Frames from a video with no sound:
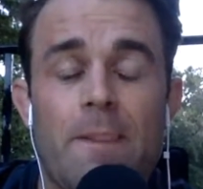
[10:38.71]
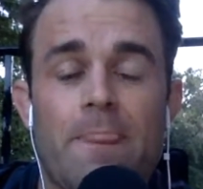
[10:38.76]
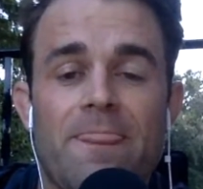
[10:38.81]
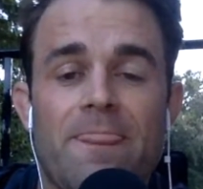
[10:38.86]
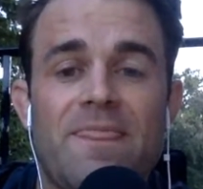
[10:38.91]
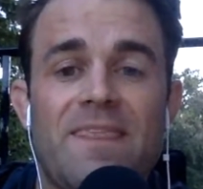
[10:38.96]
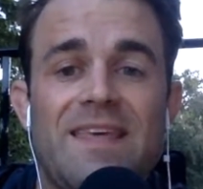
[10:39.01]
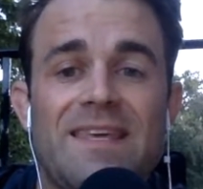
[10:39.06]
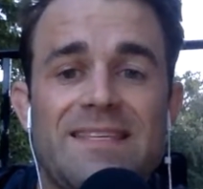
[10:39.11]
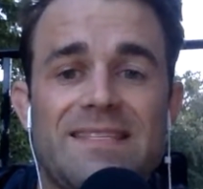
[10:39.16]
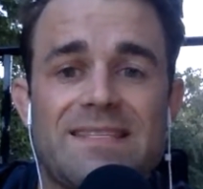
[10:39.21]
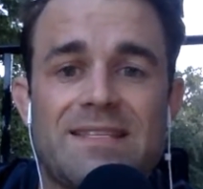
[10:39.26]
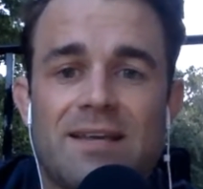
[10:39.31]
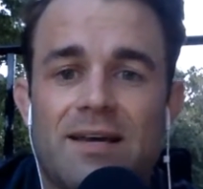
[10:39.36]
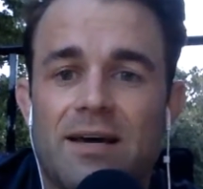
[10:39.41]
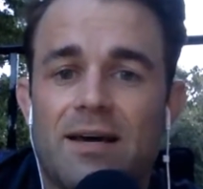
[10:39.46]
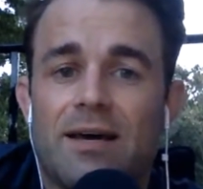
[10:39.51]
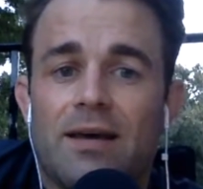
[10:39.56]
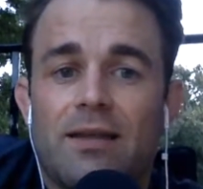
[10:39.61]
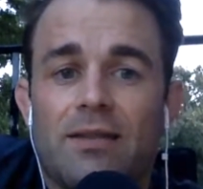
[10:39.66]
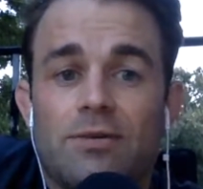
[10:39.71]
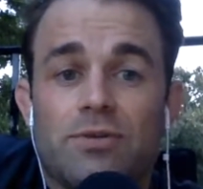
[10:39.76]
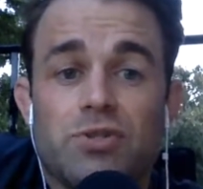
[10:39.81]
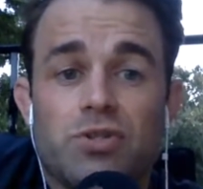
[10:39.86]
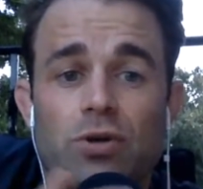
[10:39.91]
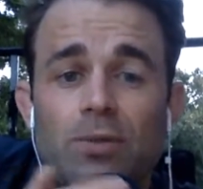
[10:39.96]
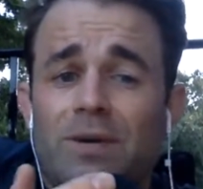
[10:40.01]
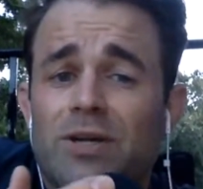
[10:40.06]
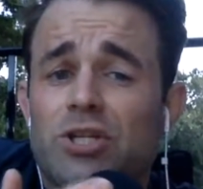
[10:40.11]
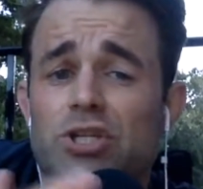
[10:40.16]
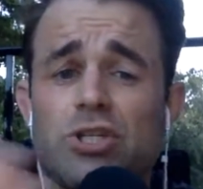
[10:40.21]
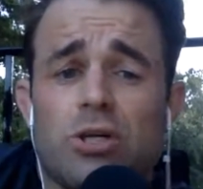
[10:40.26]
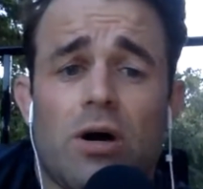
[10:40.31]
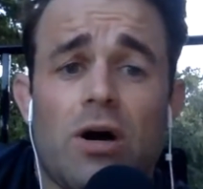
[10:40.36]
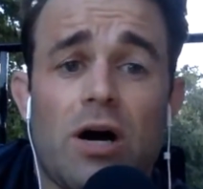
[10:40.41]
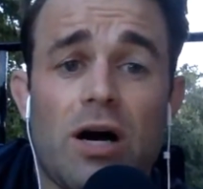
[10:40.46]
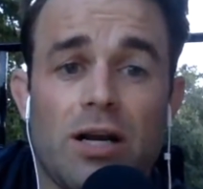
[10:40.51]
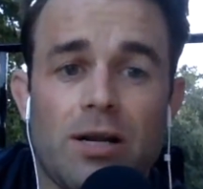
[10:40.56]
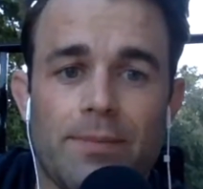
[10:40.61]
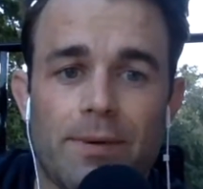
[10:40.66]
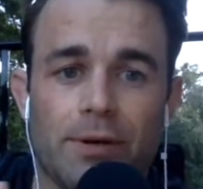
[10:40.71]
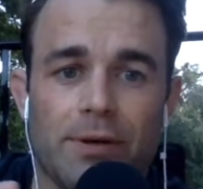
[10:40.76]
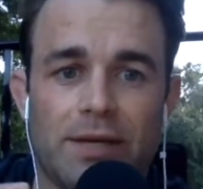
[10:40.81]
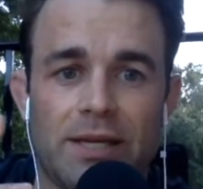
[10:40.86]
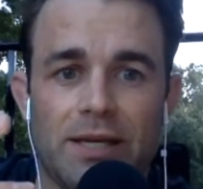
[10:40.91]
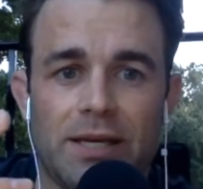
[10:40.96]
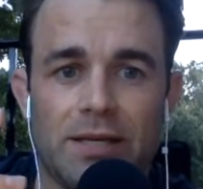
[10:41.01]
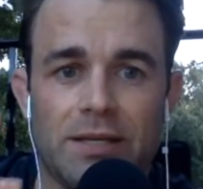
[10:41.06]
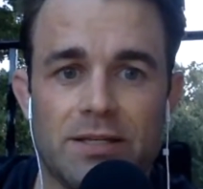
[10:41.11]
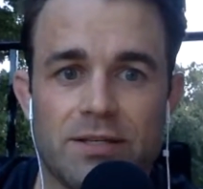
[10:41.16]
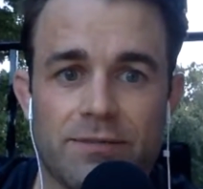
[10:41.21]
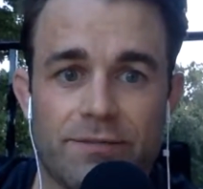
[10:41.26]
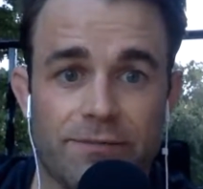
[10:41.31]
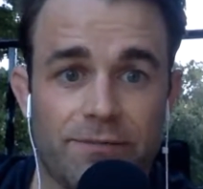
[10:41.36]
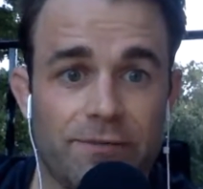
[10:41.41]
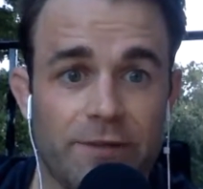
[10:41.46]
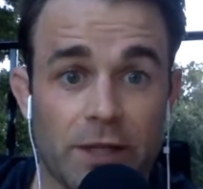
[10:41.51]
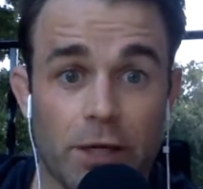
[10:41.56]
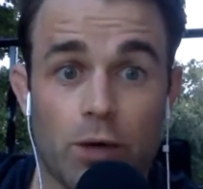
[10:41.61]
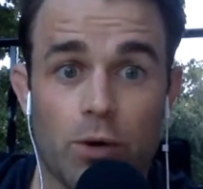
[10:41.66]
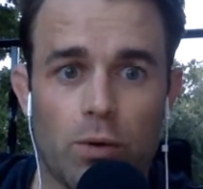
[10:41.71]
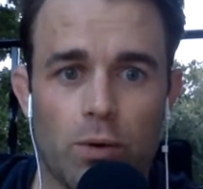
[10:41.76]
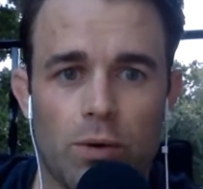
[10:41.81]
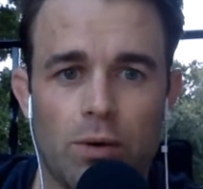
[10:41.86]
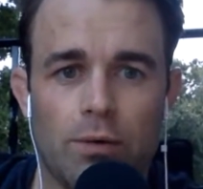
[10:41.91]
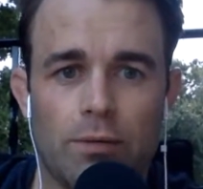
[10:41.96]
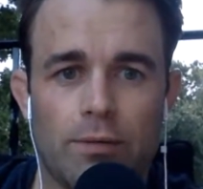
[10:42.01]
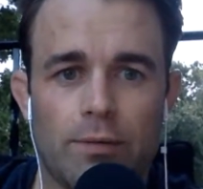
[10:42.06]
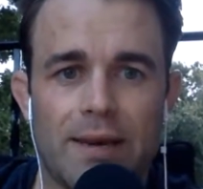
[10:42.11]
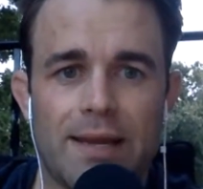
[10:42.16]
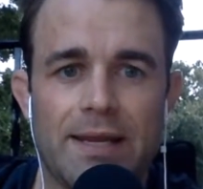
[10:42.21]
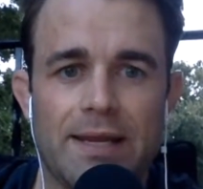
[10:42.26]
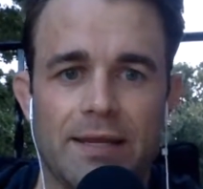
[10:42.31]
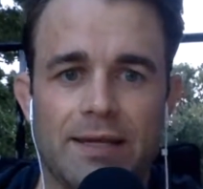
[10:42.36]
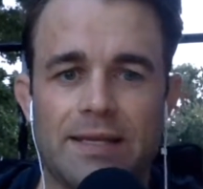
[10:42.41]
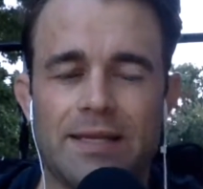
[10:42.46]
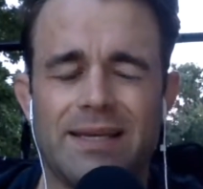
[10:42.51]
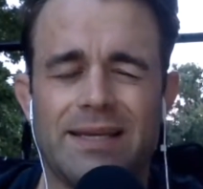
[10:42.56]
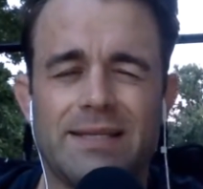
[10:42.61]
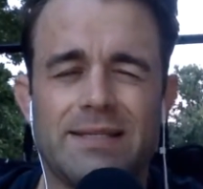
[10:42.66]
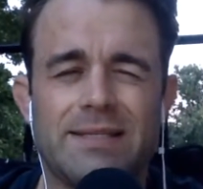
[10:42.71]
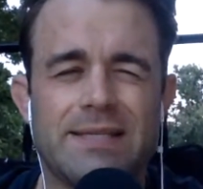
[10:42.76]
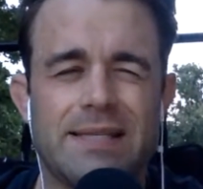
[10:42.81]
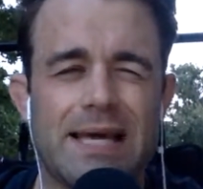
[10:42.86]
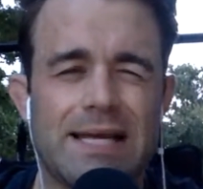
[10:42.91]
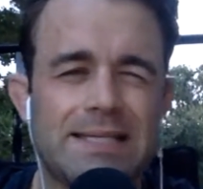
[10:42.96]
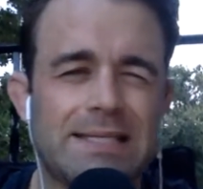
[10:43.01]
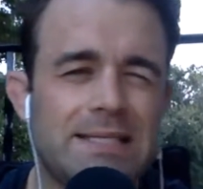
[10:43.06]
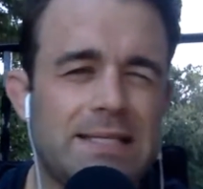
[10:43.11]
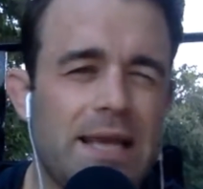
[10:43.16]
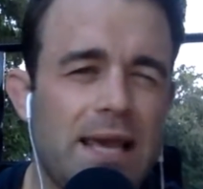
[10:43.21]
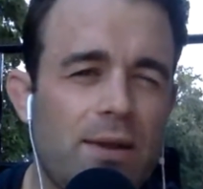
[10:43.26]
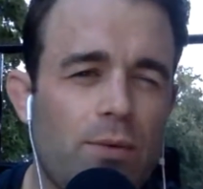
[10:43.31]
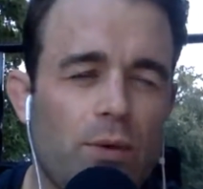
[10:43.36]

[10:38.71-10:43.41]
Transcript: There's so much talk about getting into flow, right? And getting into that state